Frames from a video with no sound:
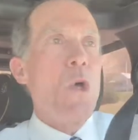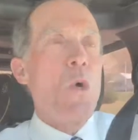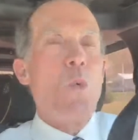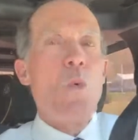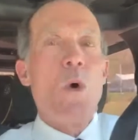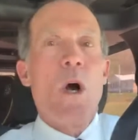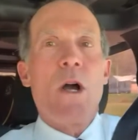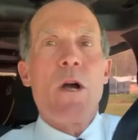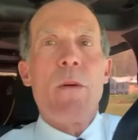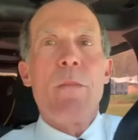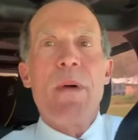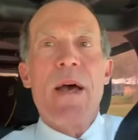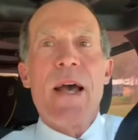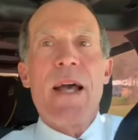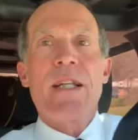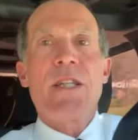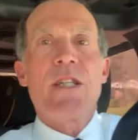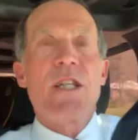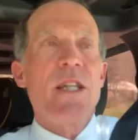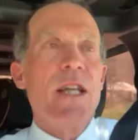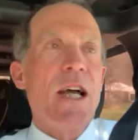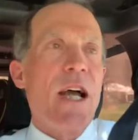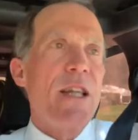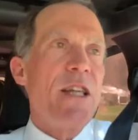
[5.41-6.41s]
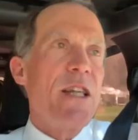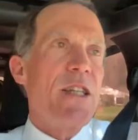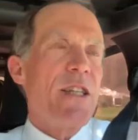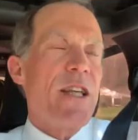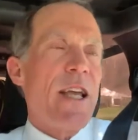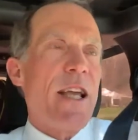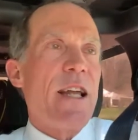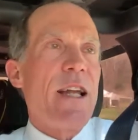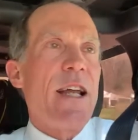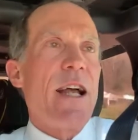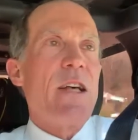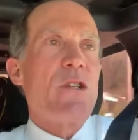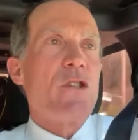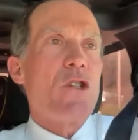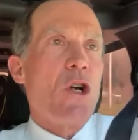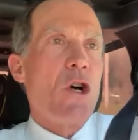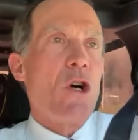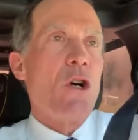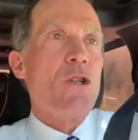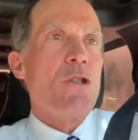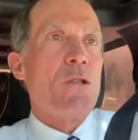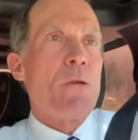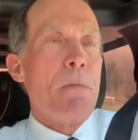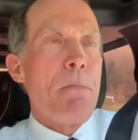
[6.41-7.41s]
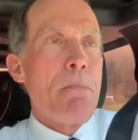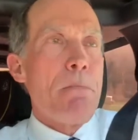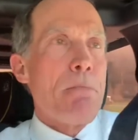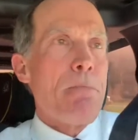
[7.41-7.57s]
Welcome back to 90 Second House Calls.